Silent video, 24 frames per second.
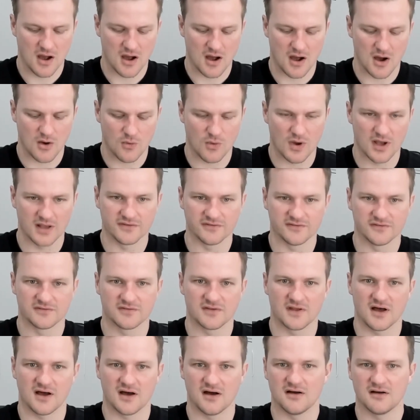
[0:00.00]
are ones
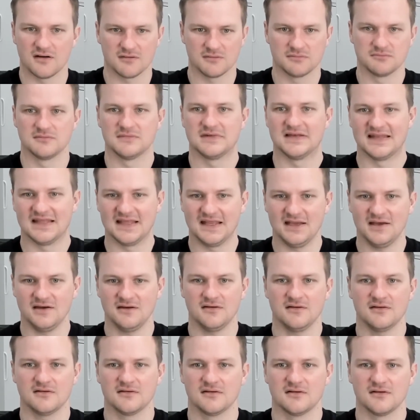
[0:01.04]
that are
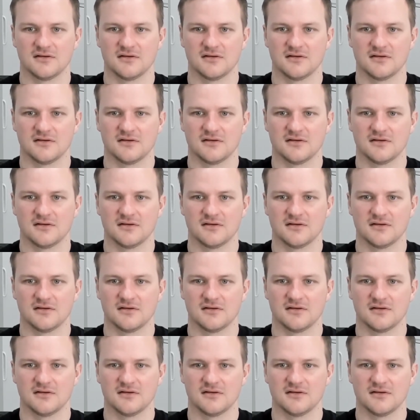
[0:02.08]
lean,